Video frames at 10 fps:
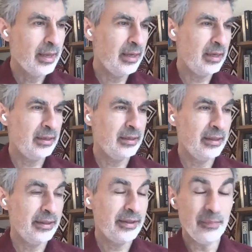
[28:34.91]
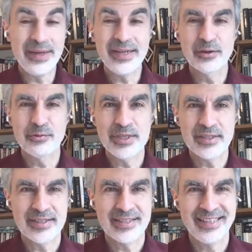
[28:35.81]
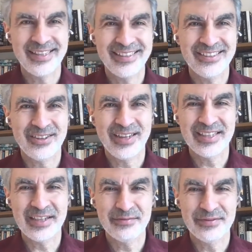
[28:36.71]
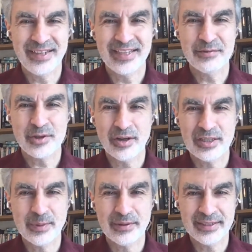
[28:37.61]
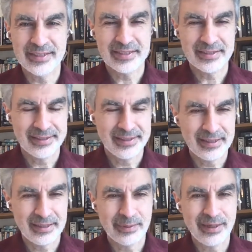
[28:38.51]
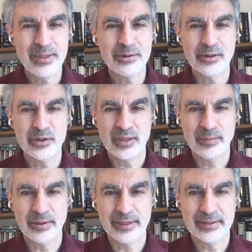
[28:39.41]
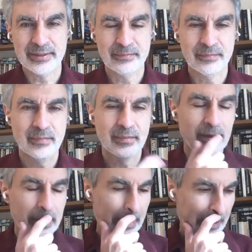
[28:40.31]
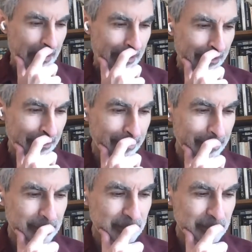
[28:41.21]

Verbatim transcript: uh, there are many good reasons, and you know, I give I give talks about this, uh, but let me try to summarize. Um,